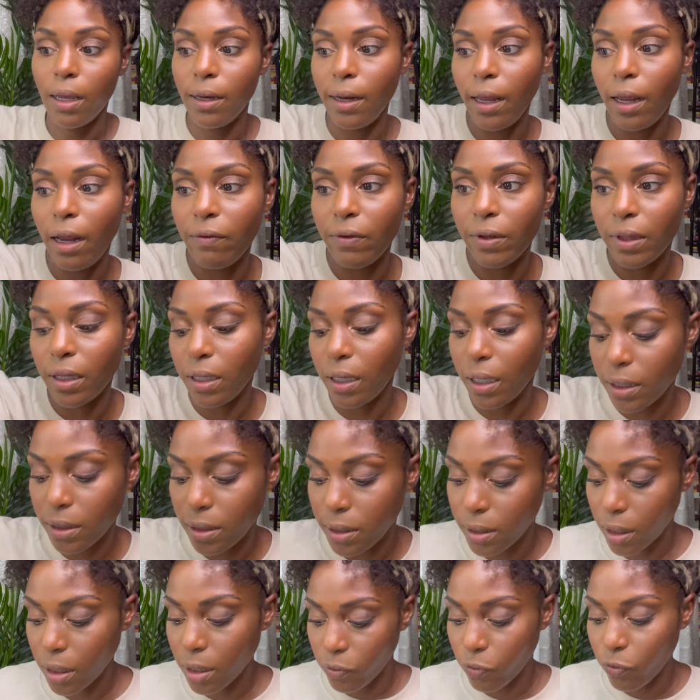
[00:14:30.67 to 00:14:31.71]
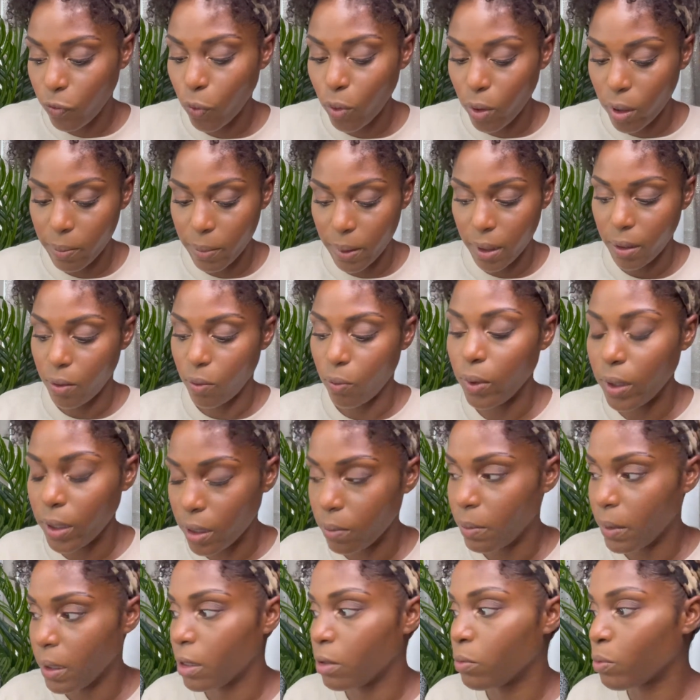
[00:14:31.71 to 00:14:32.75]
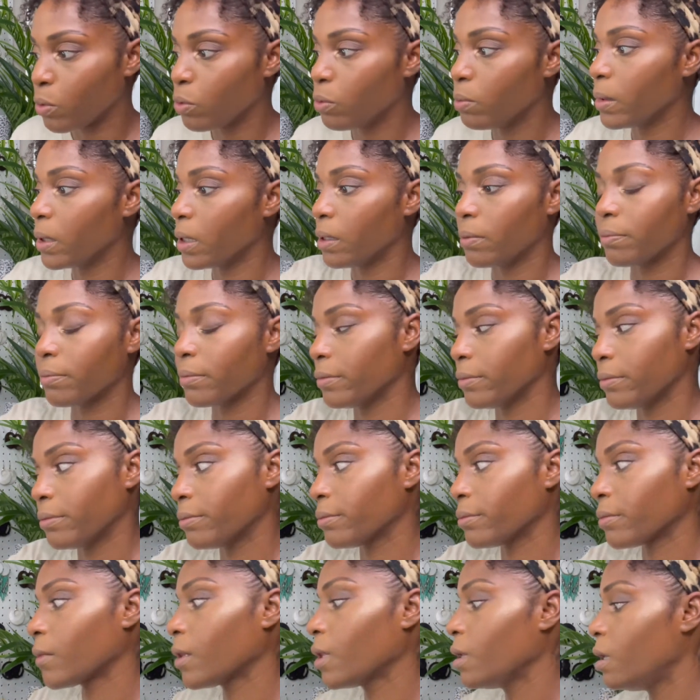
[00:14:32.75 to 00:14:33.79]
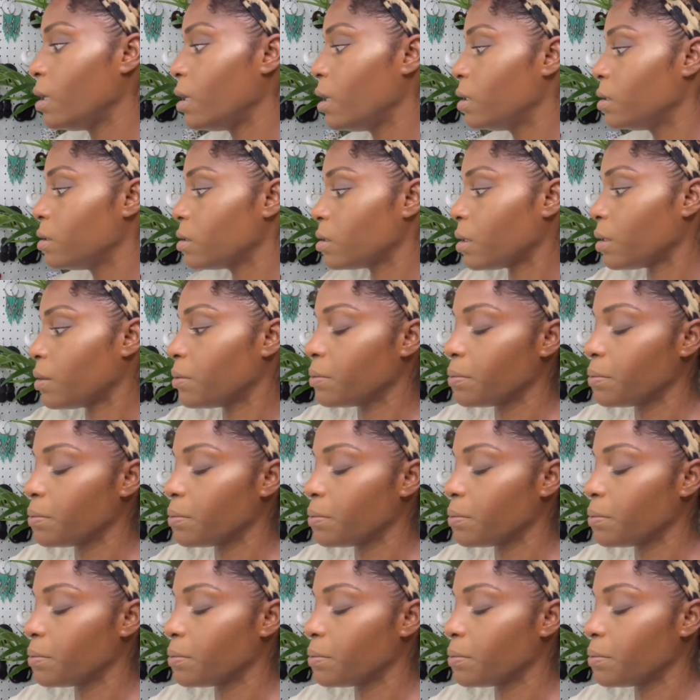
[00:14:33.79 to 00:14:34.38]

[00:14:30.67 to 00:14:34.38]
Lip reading: everything that He's done for me, with me, through me. So